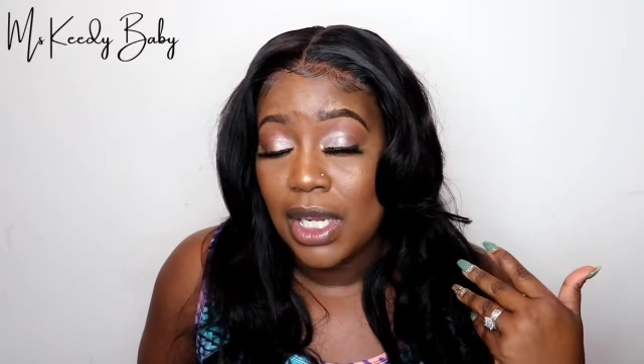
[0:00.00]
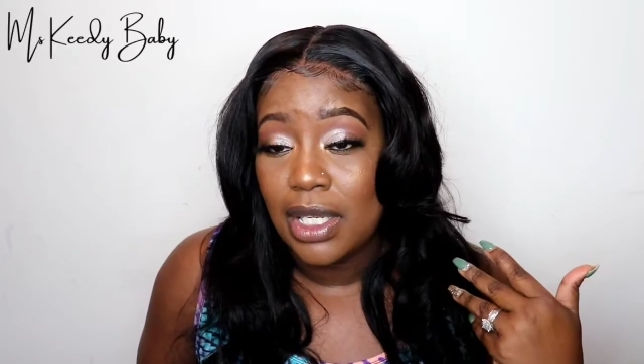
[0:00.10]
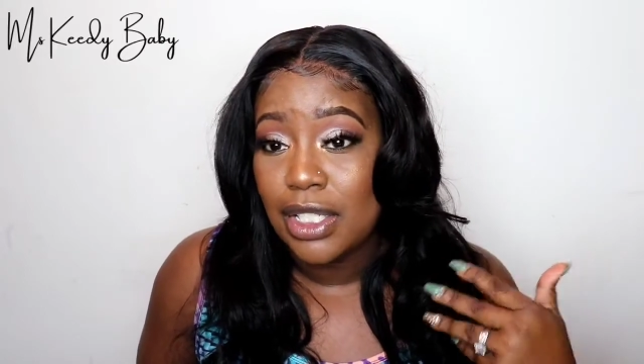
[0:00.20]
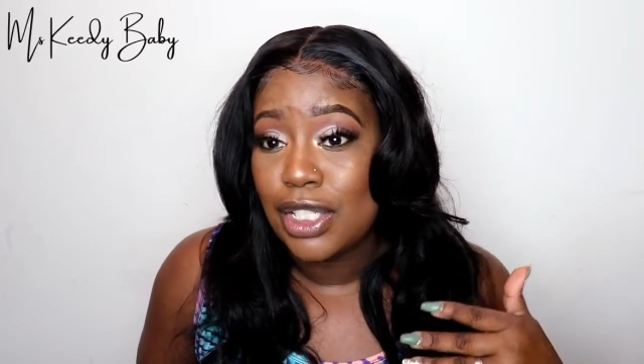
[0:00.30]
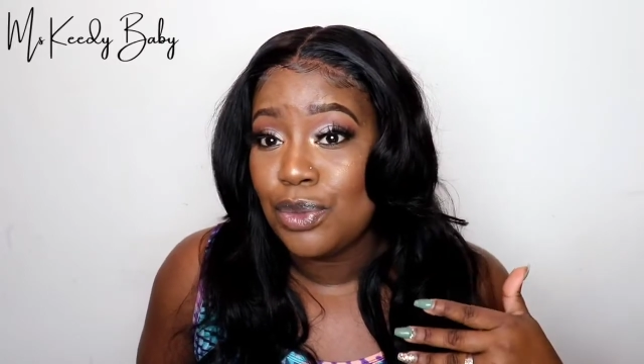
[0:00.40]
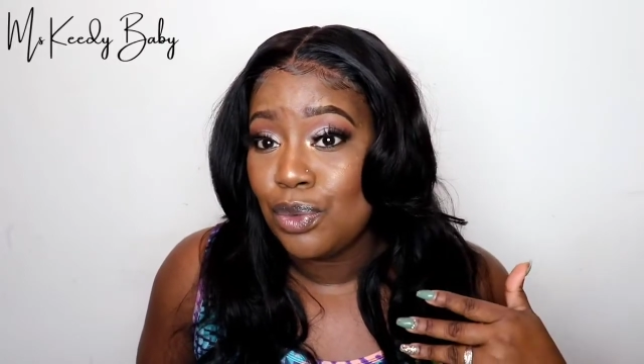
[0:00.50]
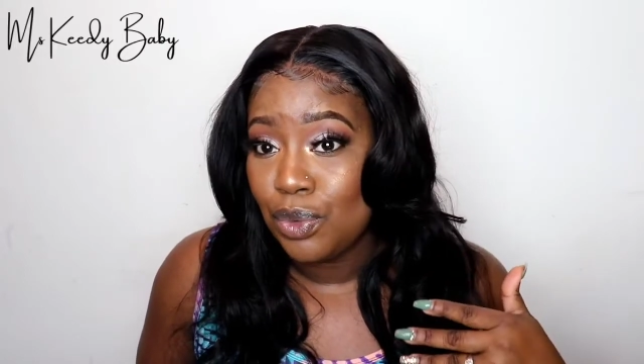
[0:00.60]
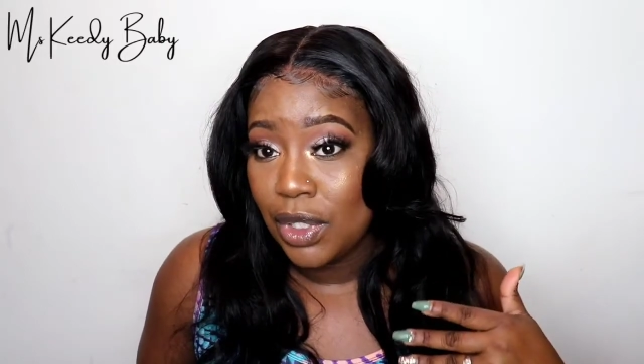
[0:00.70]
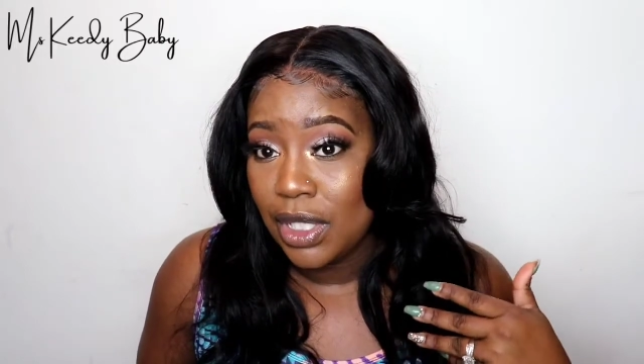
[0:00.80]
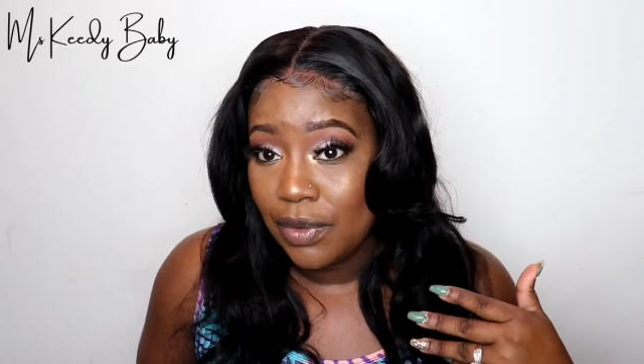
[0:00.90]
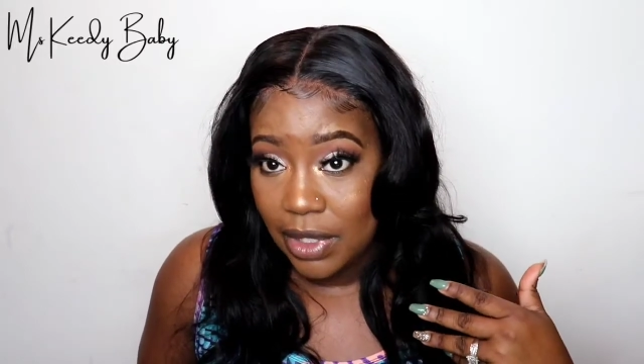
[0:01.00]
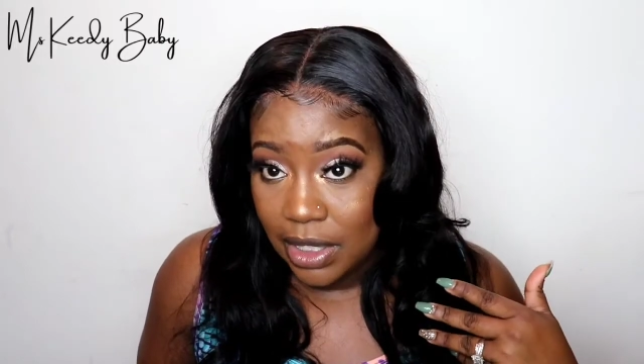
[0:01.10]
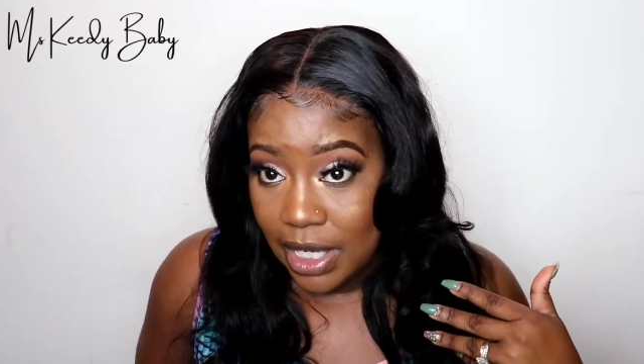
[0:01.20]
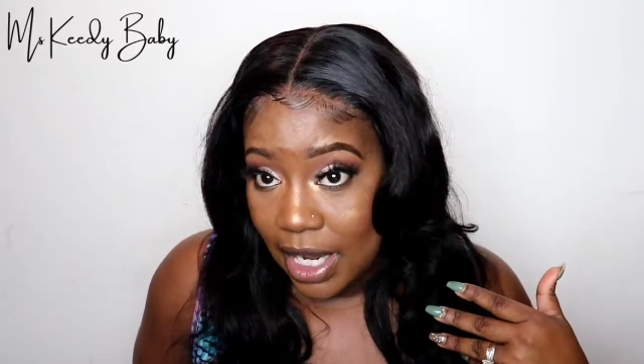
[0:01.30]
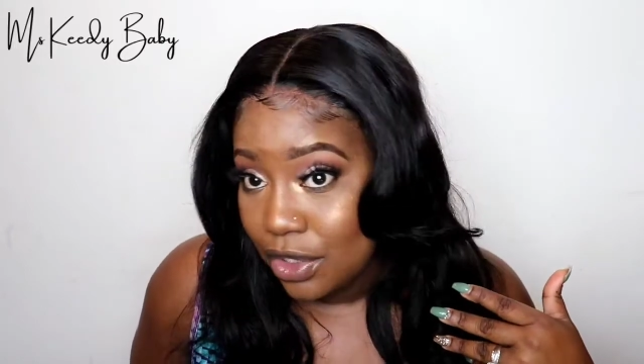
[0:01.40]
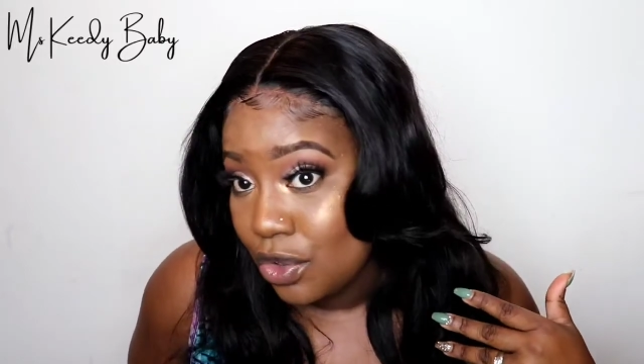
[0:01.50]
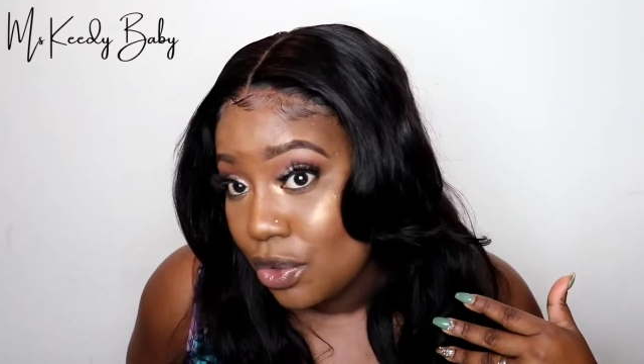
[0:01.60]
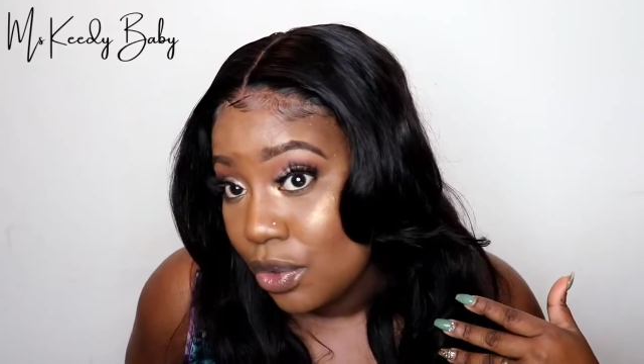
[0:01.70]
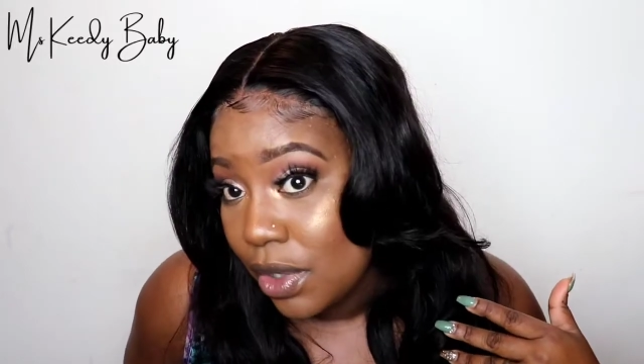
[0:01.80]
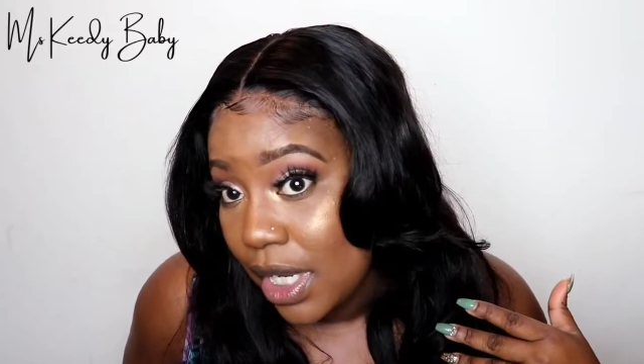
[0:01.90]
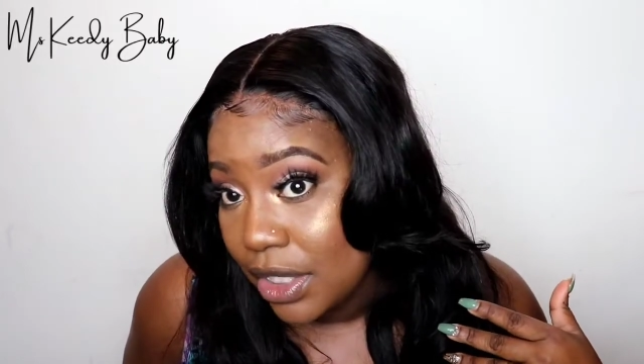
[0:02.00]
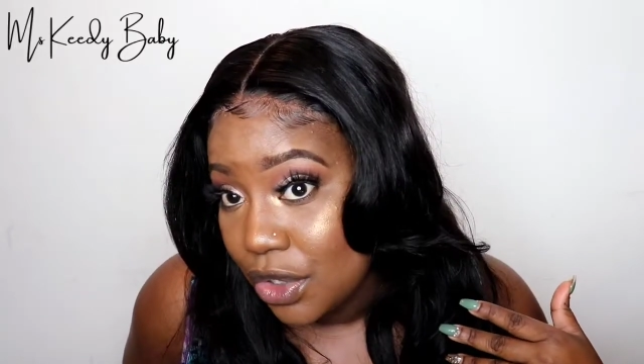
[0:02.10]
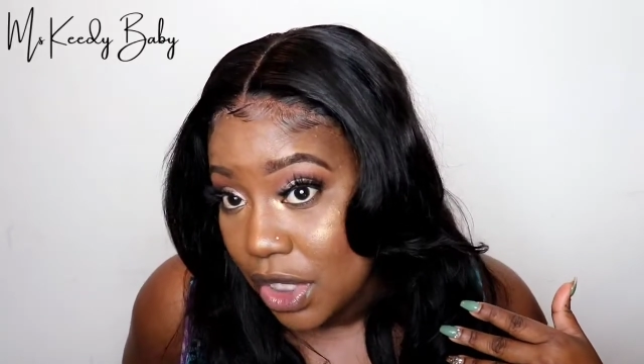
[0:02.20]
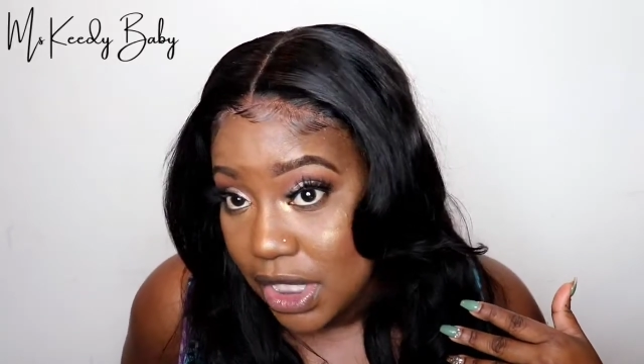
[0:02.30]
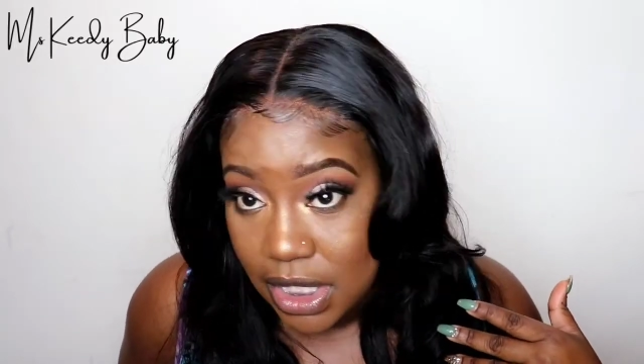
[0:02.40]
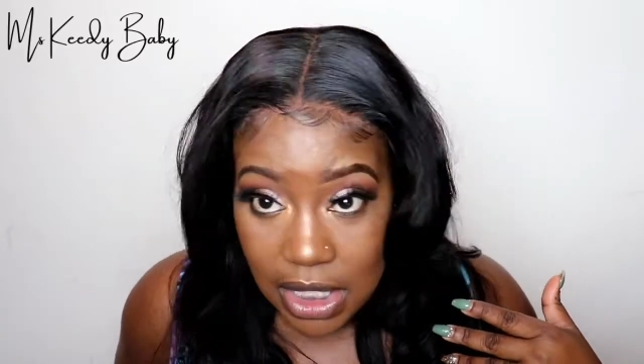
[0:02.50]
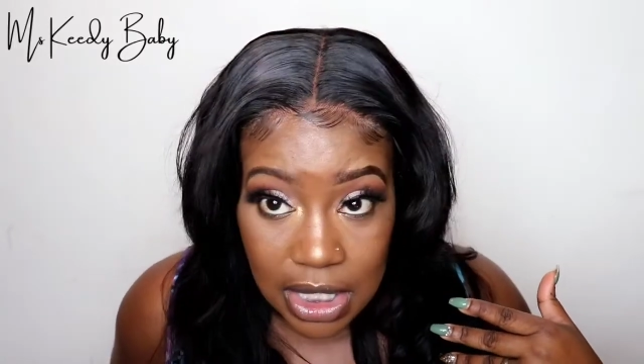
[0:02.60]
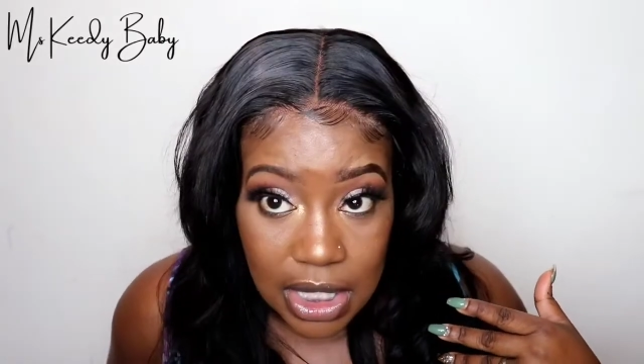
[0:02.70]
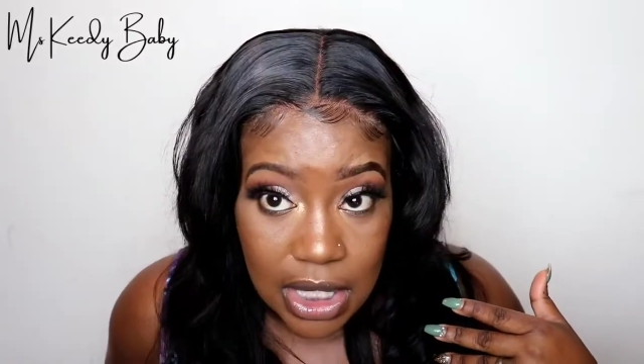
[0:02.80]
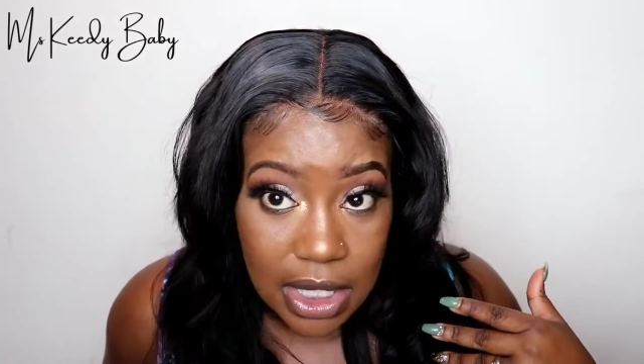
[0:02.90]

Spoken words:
It looks really natural. As you can see,